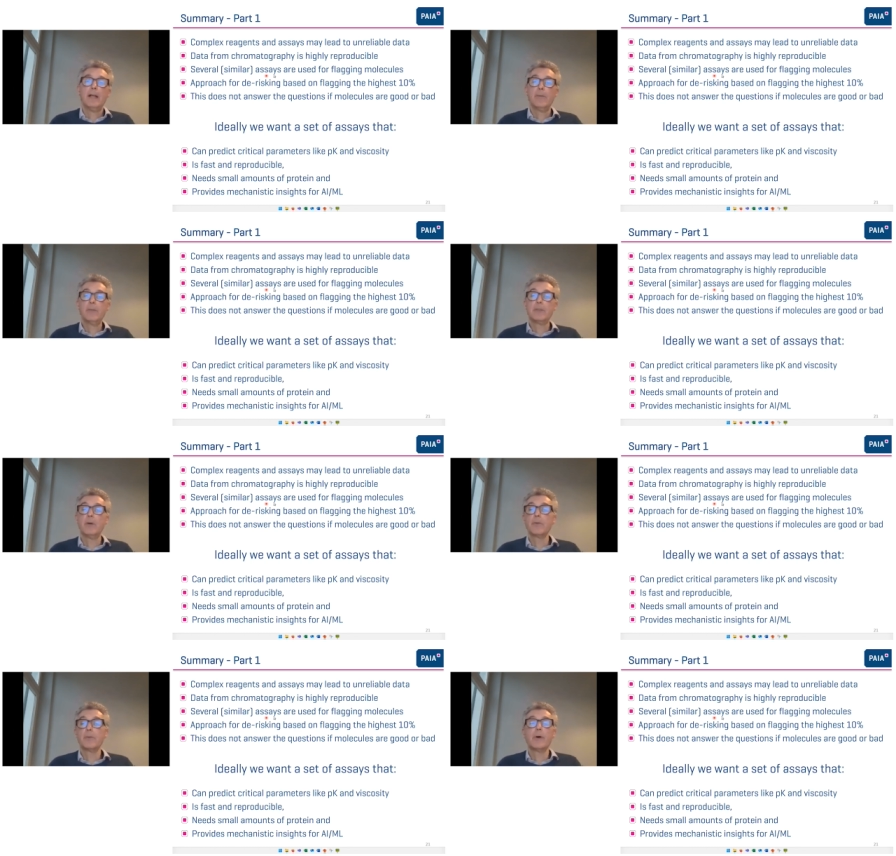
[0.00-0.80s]
We
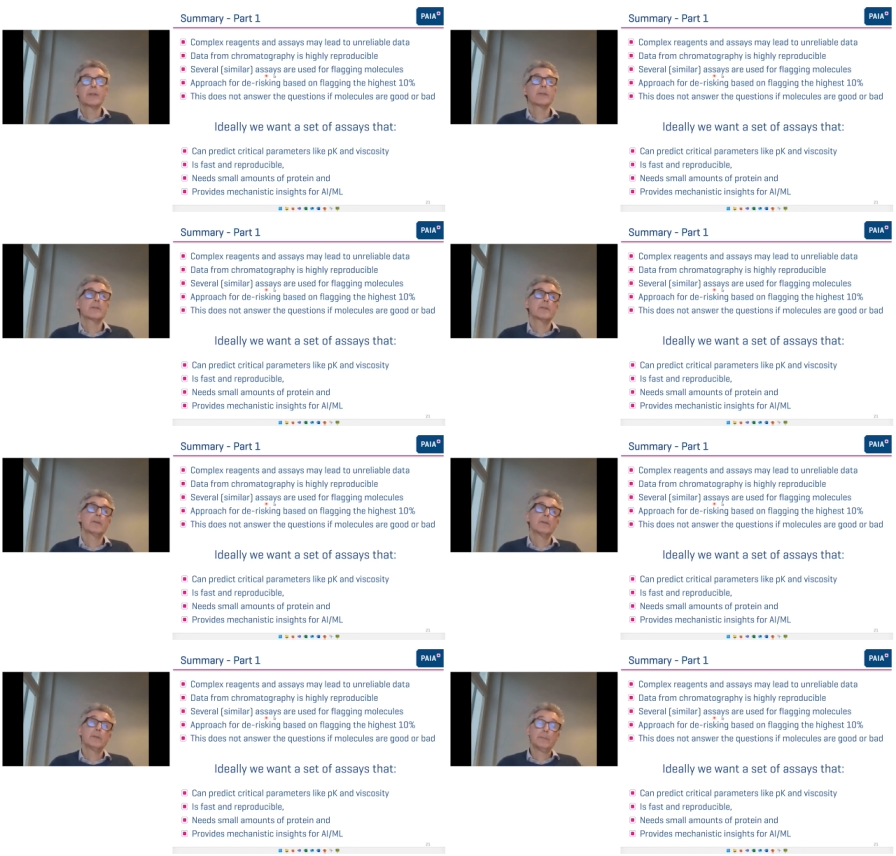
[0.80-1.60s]
don't want
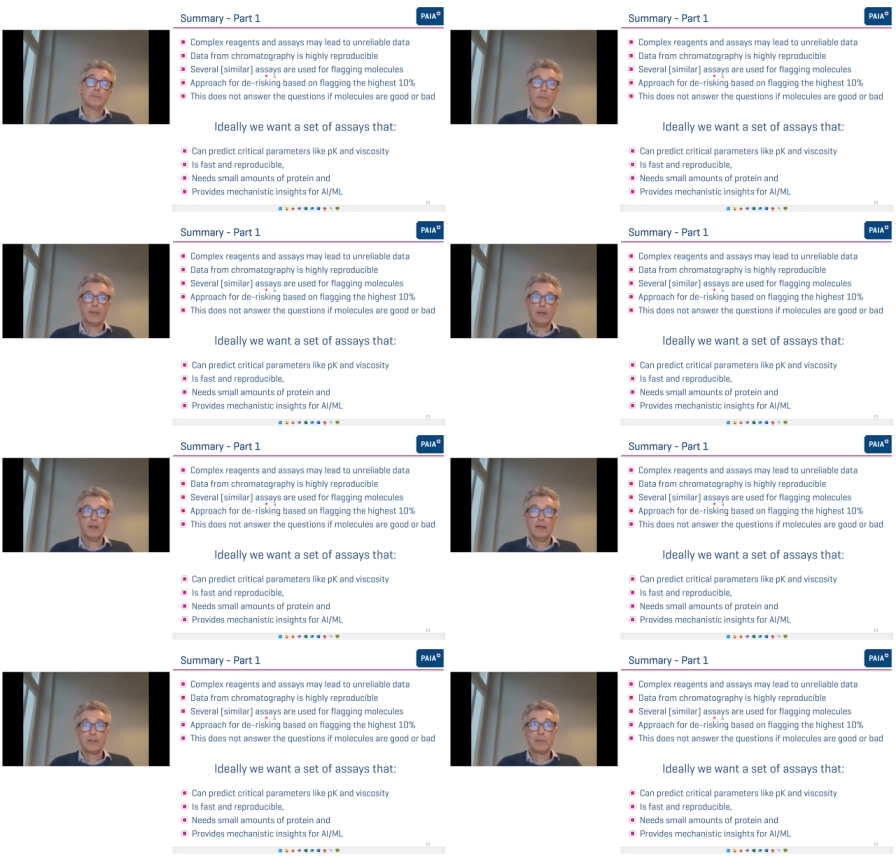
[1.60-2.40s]
to
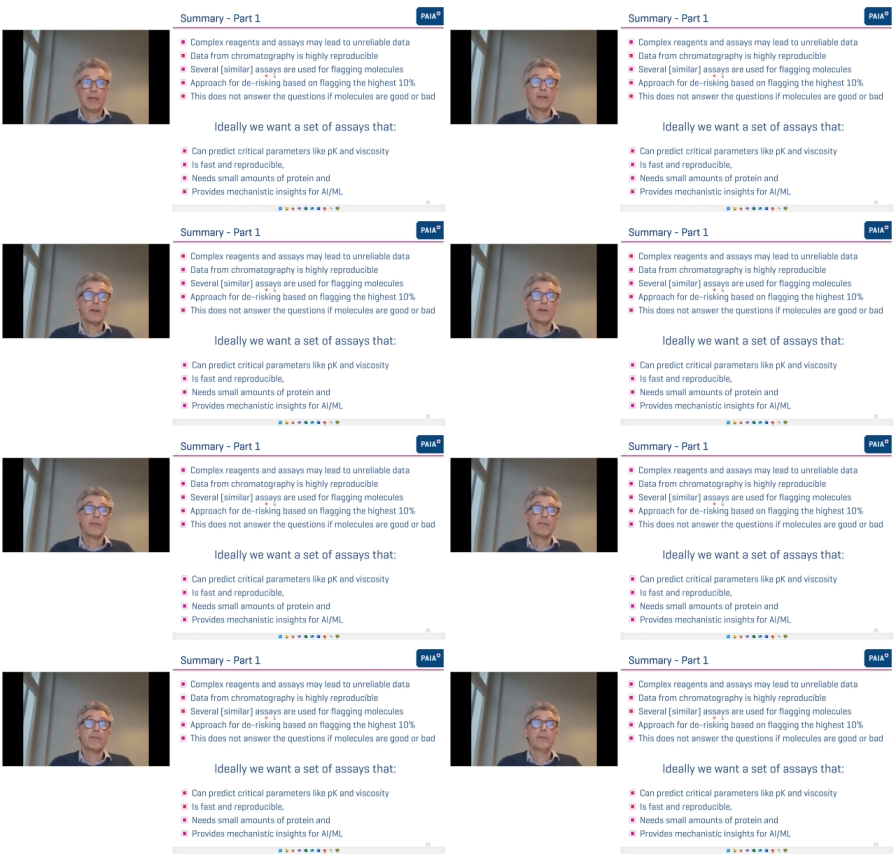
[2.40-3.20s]
spend a lot
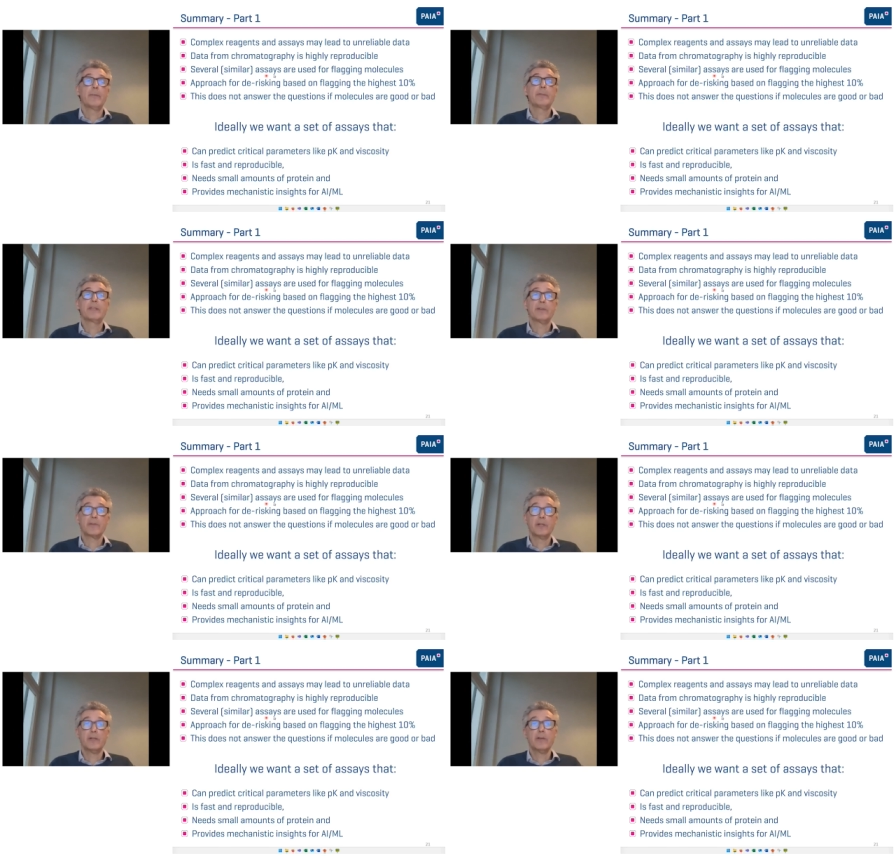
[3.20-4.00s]
of
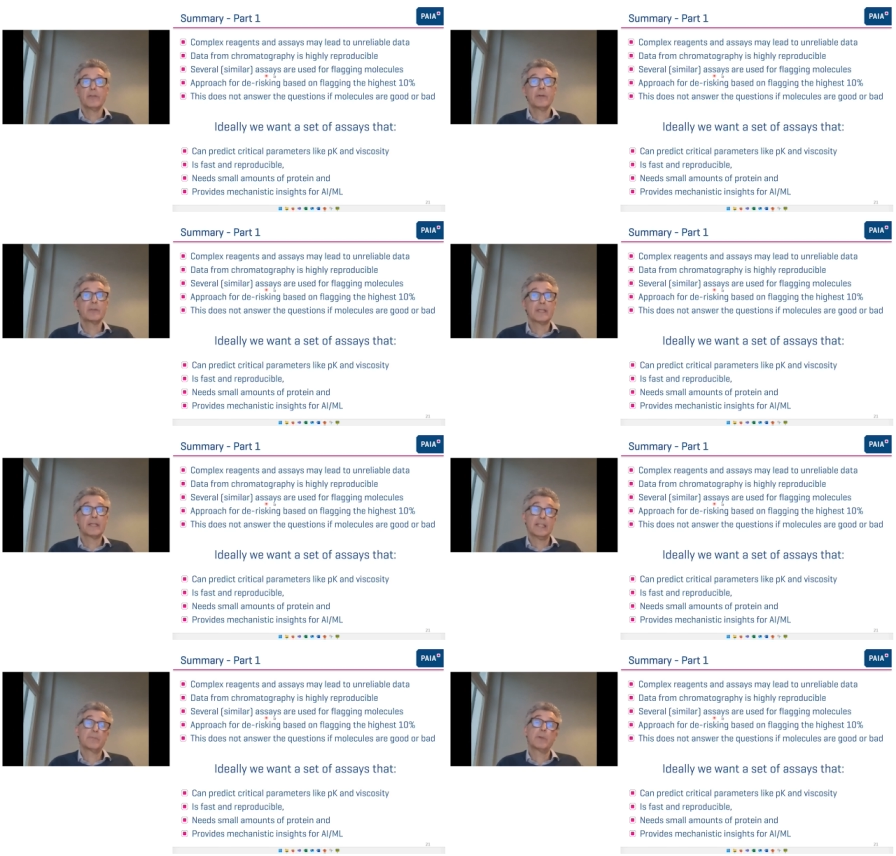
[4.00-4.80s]
material on those
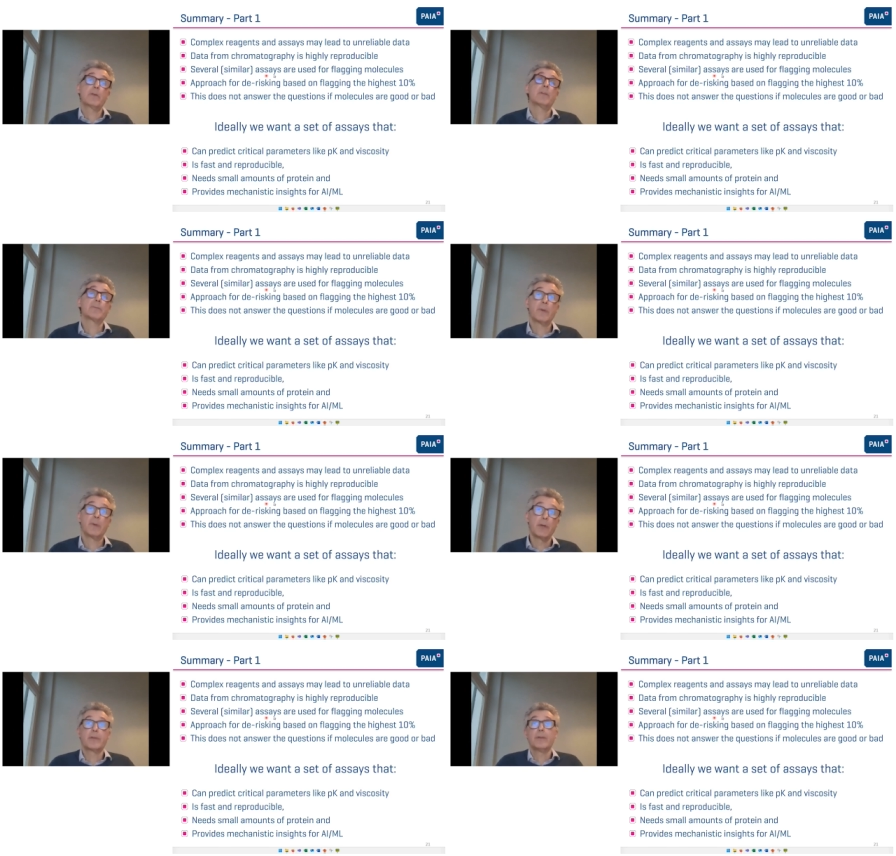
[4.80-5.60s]
assays because we
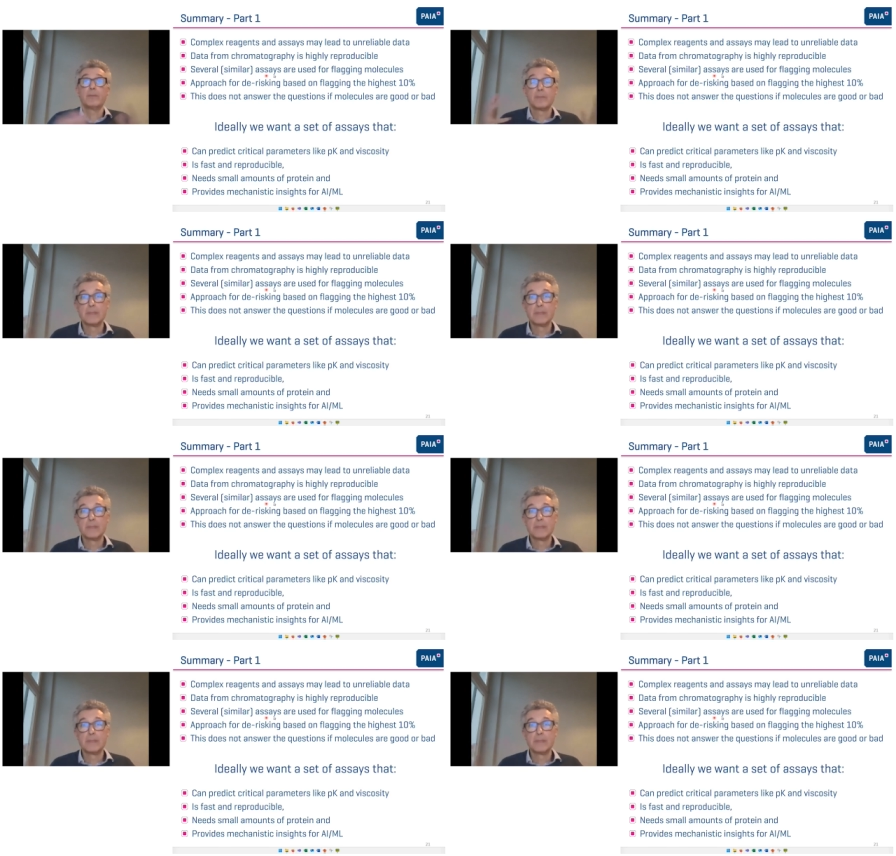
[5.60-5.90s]
want to,